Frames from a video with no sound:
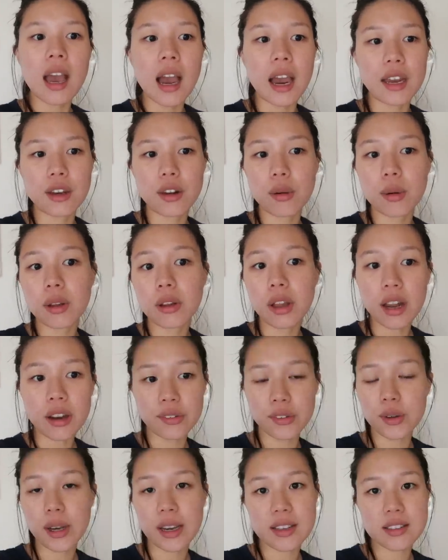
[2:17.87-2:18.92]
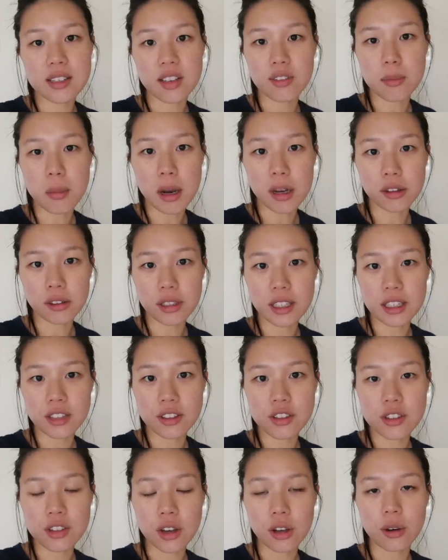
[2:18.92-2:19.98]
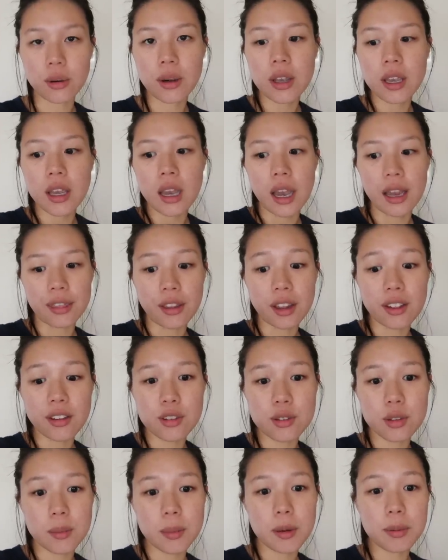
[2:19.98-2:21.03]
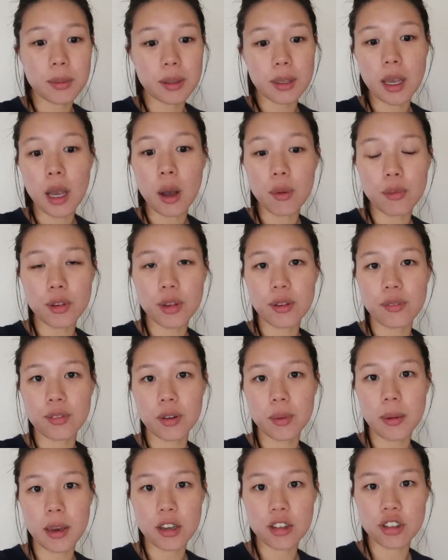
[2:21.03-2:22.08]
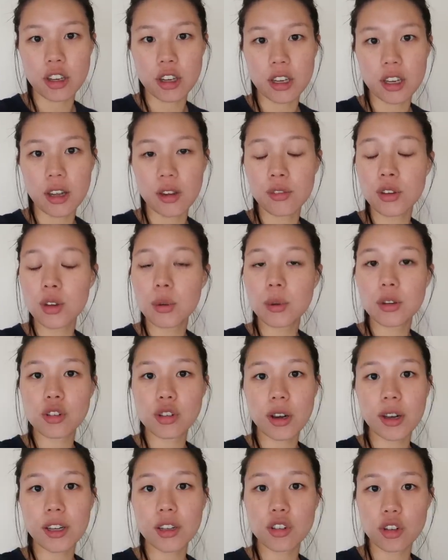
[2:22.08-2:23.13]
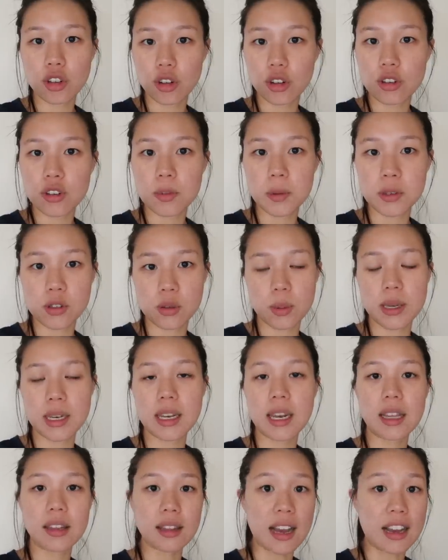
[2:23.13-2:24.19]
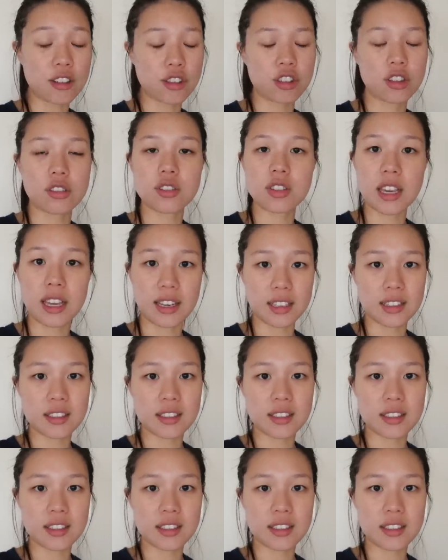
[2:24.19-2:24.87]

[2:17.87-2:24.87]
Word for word: I know a lot of you guys have monolids, so I thought this would be really helpful information if you were trying to choose between lash lifts and